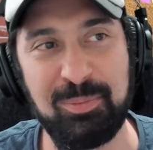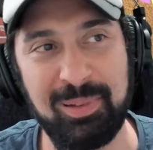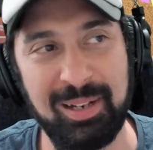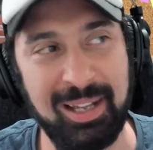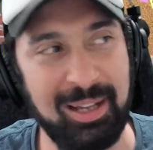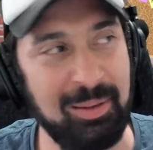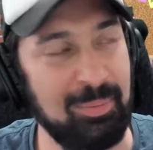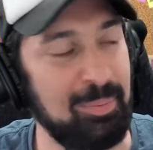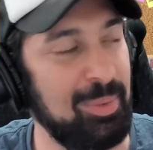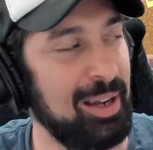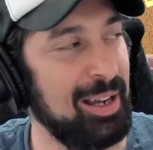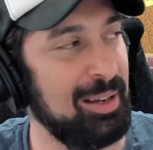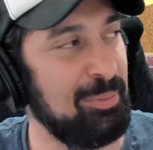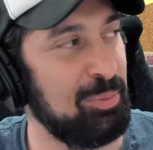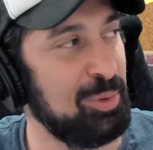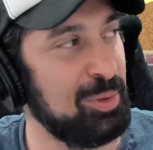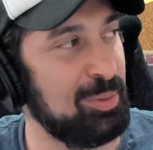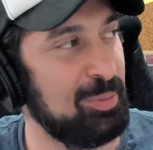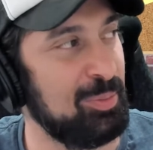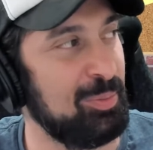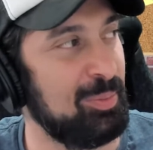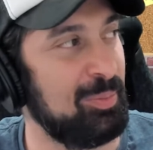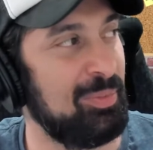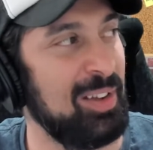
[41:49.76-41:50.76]
but I
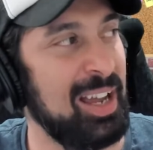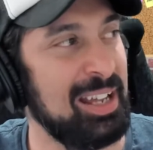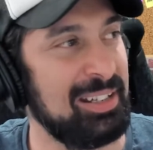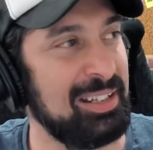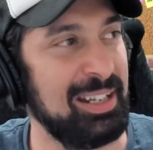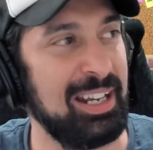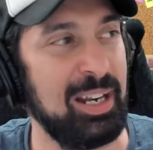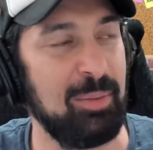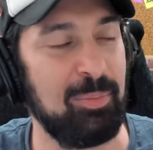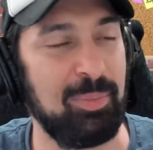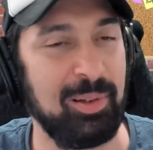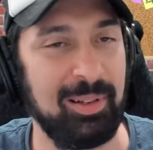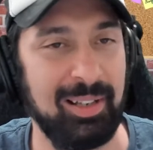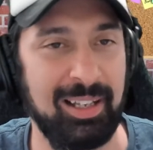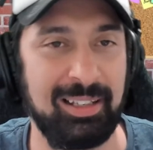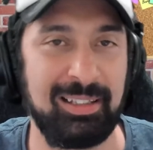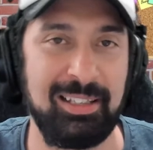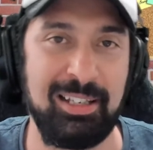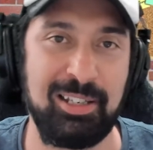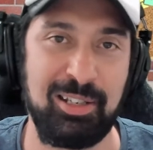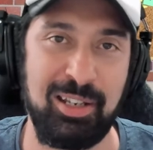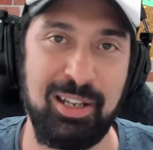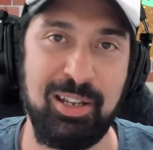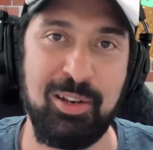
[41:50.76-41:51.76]
was fascinated. But
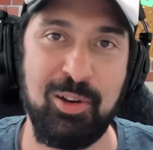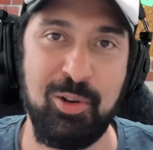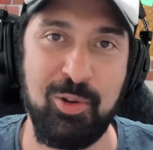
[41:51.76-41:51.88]
like these